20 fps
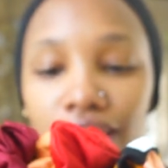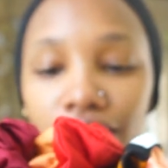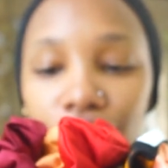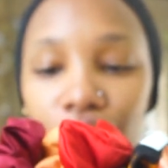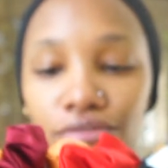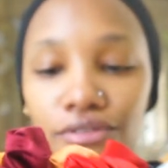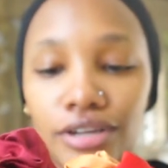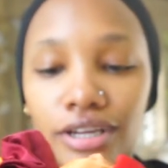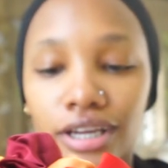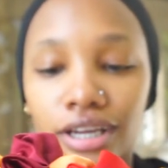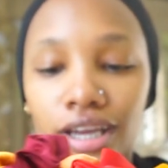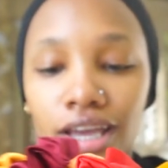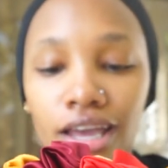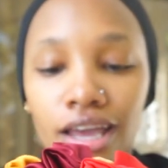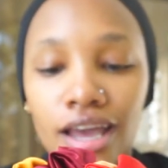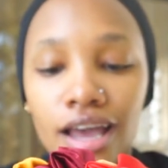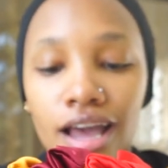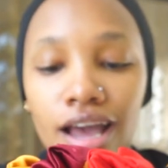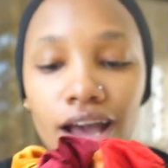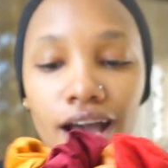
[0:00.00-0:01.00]
Every
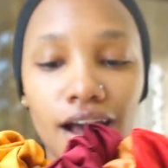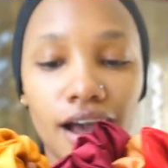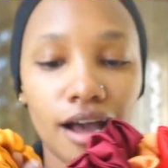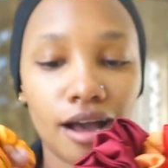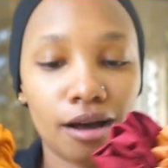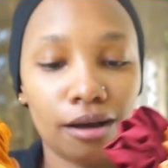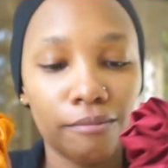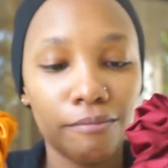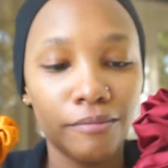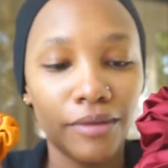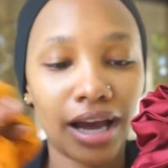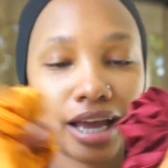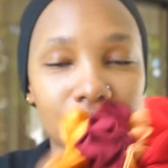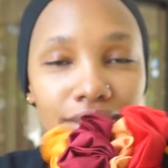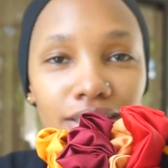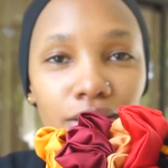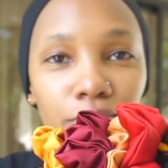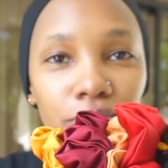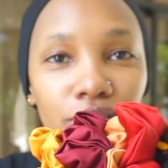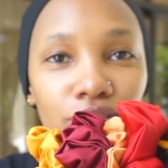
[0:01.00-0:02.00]

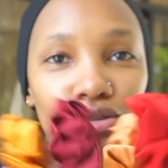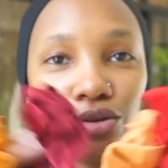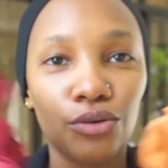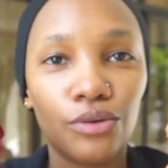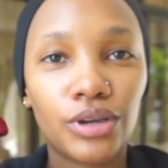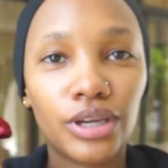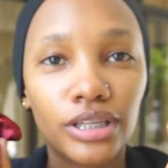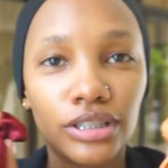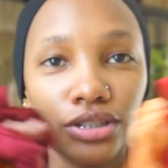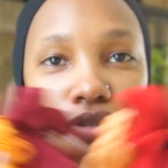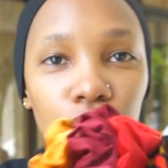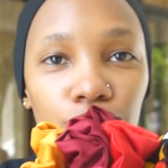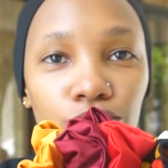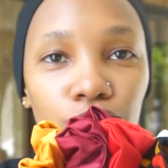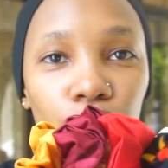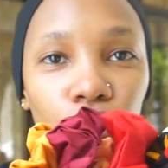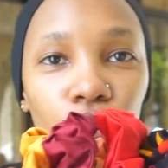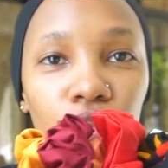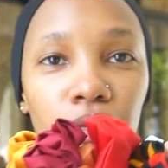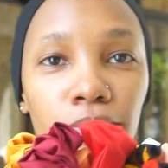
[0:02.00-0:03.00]
item is going
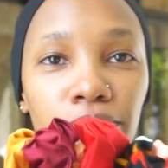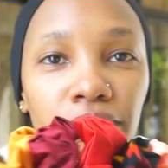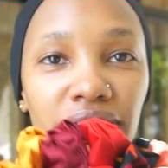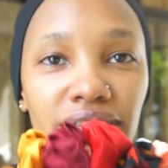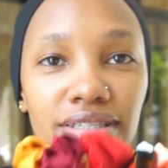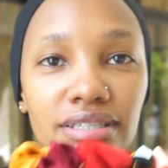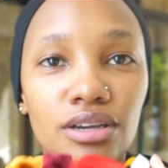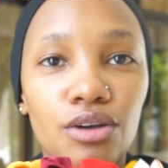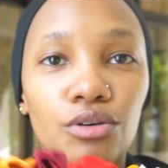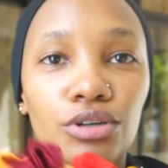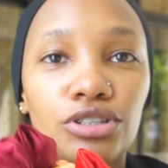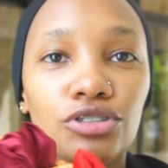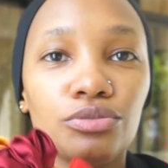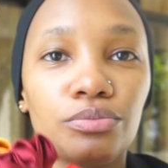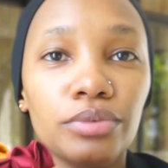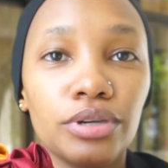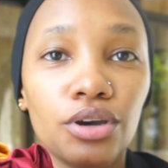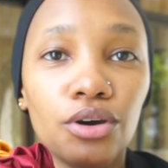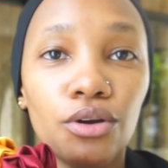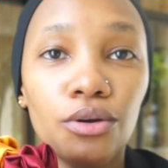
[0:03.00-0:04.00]
to, all the prices are going to
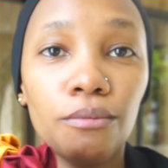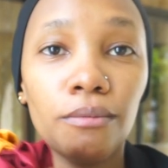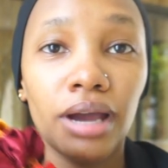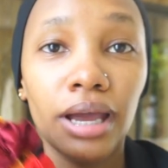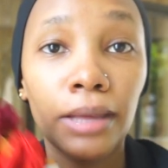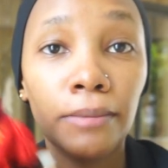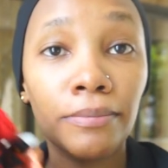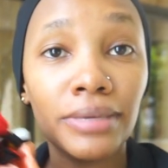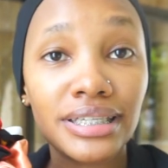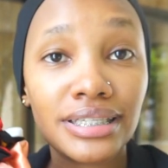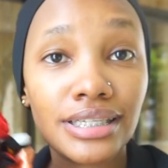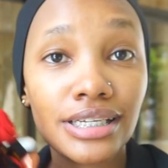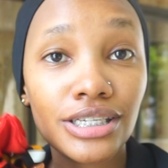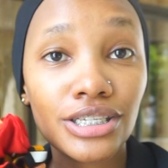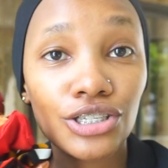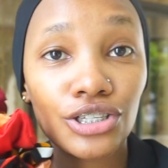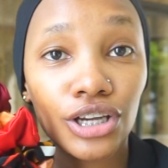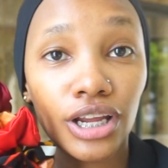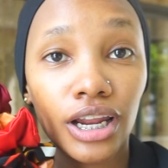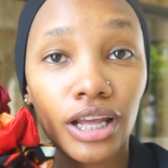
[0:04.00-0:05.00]
be on my
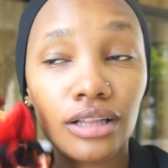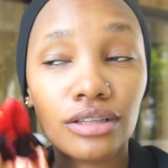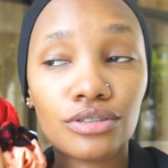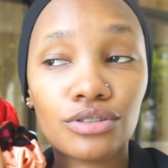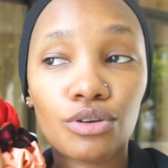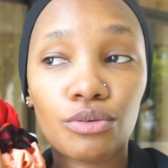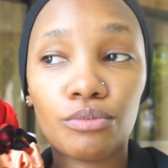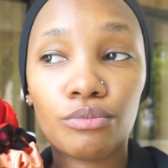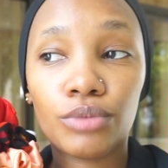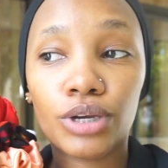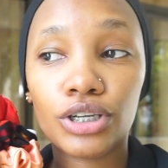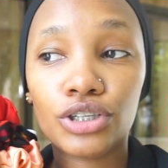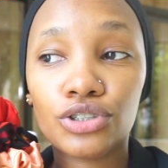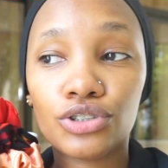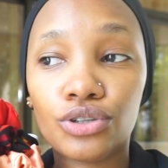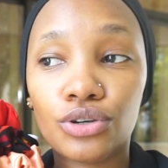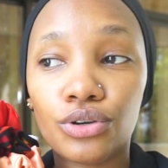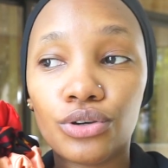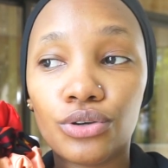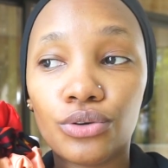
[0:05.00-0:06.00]
business channel. So make
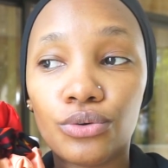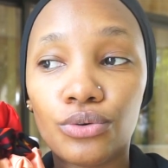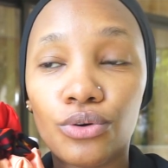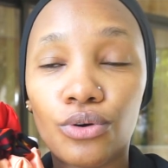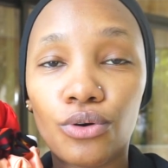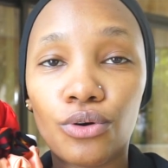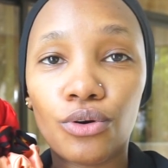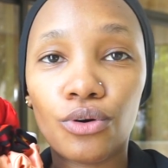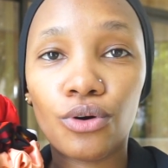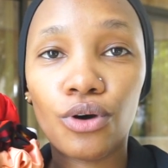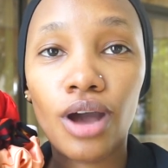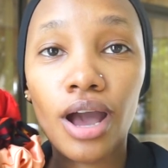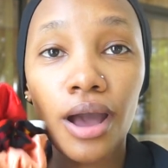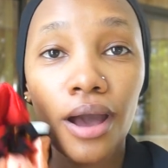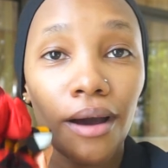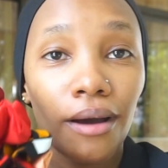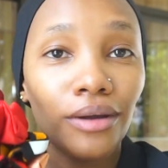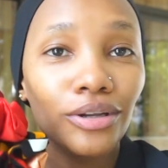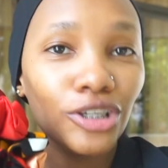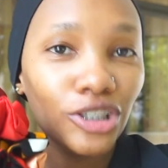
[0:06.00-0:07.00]
sure you go,
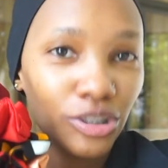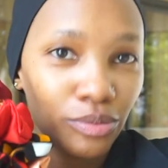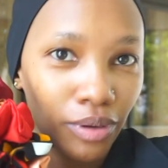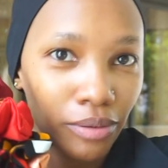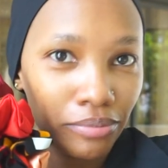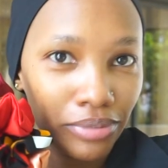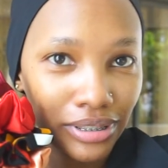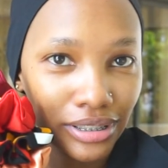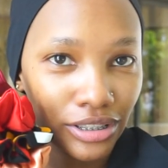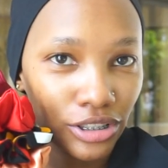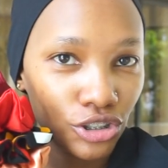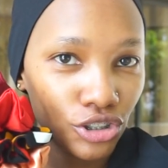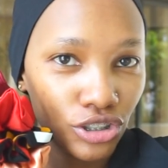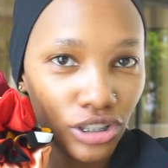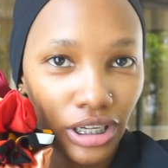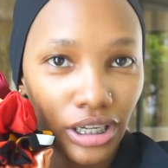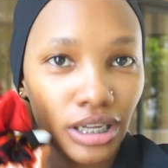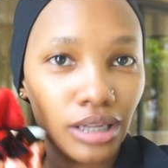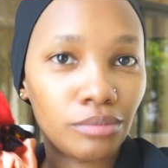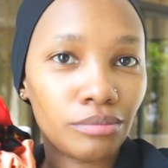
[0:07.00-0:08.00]
not my business
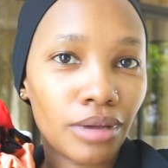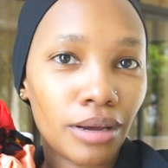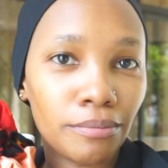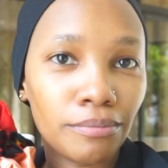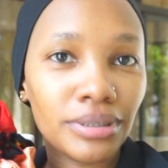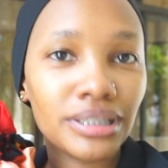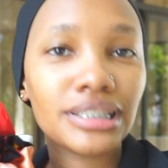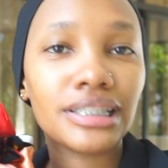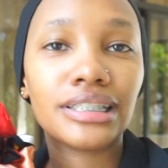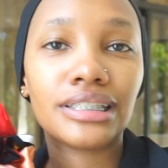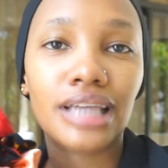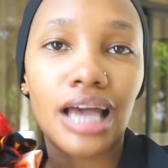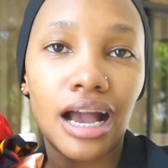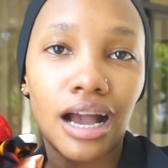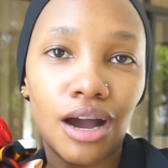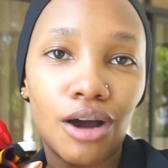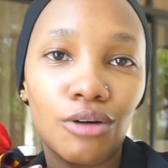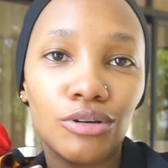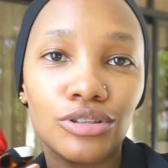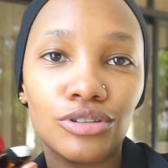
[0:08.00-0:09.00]
channel, my business
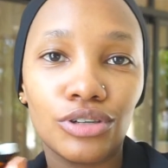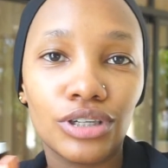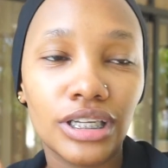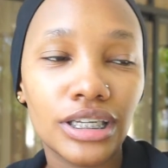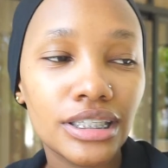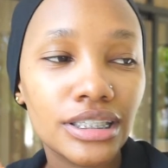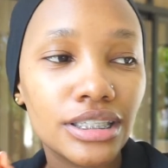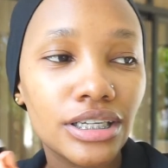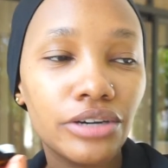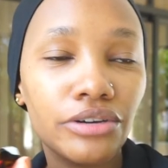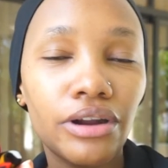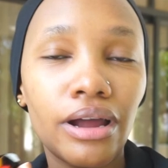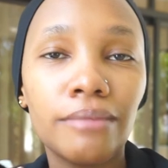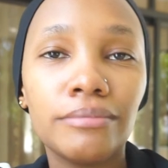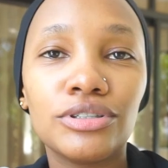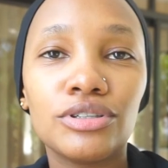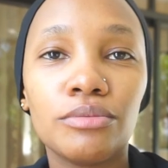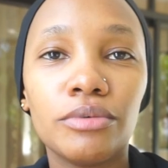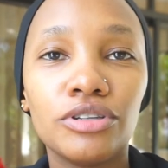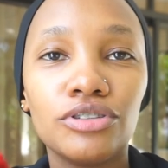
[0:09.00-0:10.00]
account on
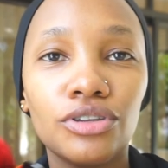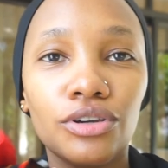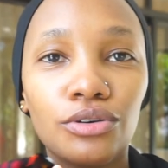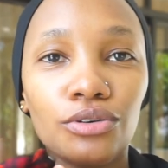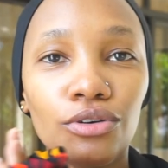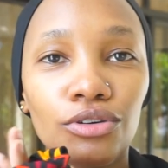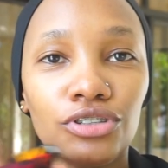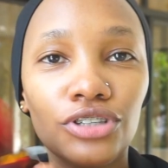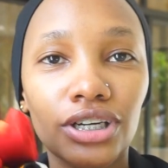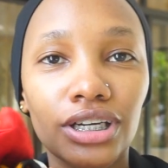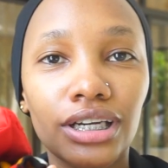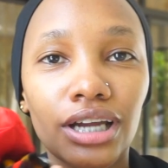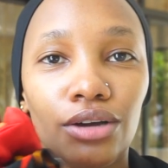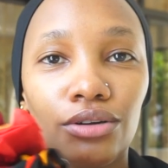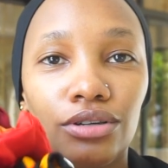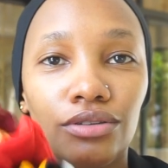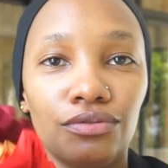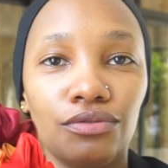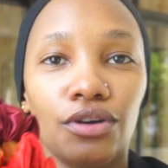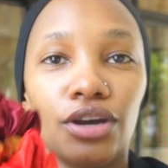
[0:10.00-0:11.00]
Instagram. So make sure you go check it
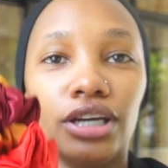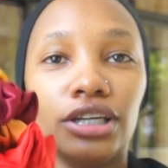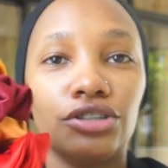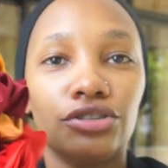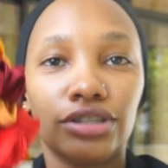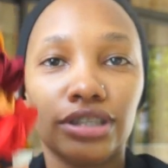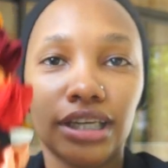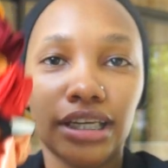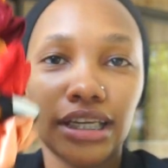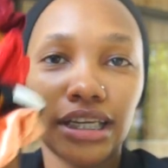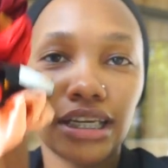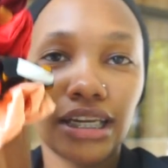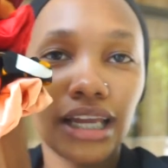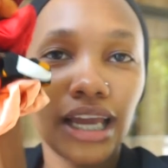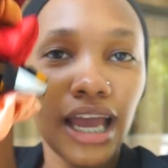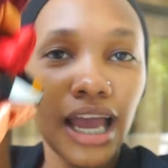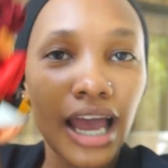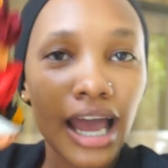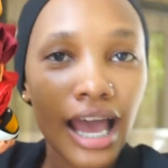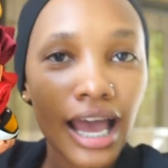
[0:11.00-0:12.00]
out if you're interested in
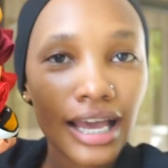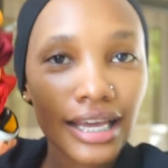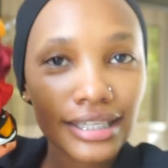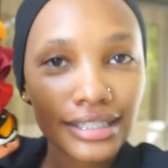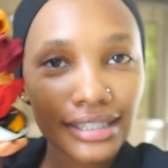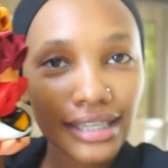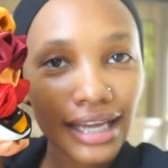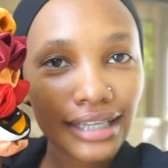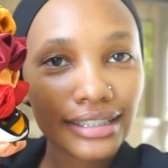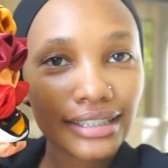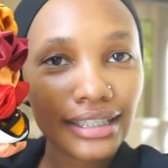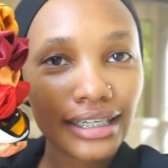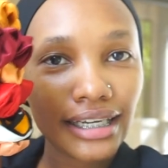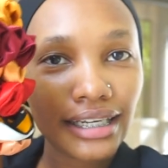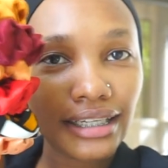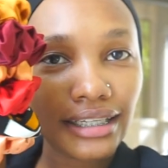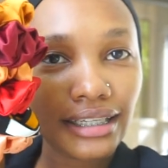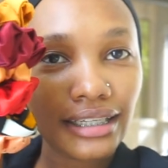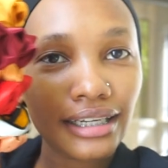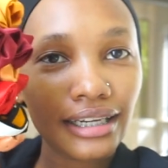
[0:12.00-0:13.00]

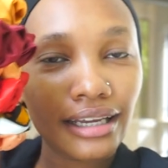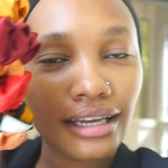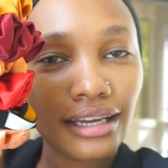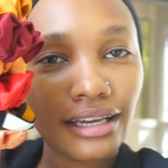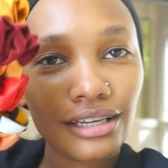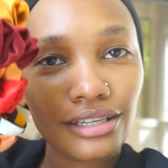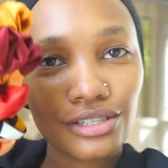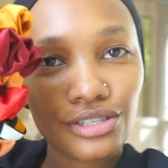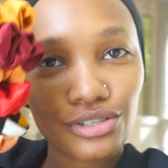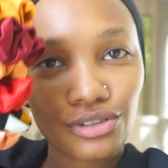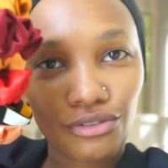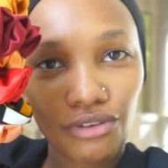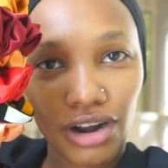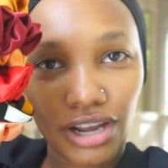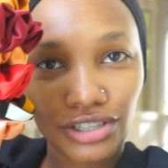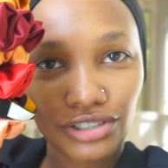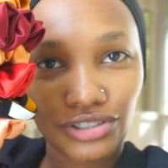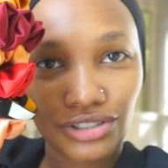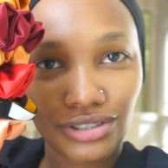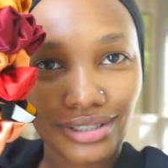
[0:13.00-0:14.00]
satin
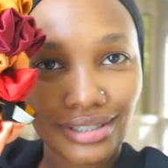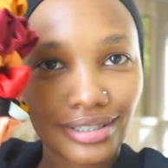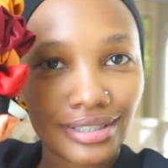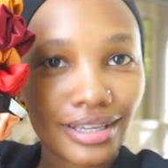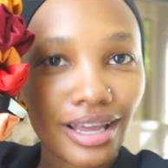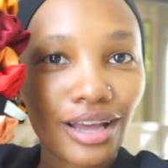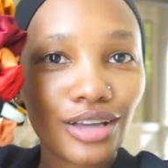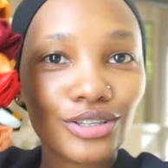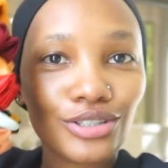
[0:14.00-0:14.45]
scrunchies.